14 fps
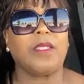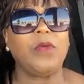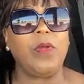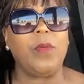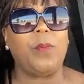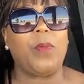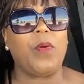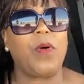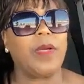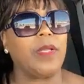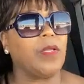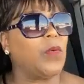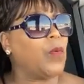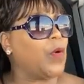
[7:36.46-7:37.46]
It's so
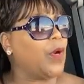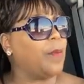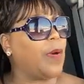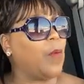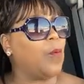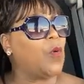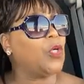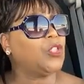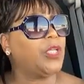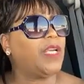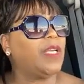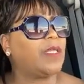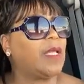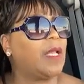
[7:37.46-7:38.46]
important to worry about. Once
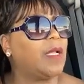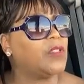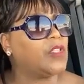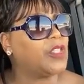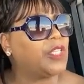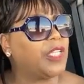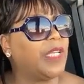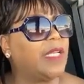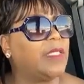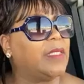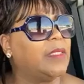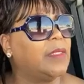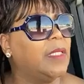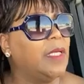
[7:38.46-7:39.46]
you get that
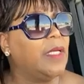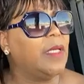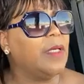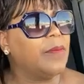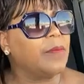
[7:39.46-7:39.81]
understanding,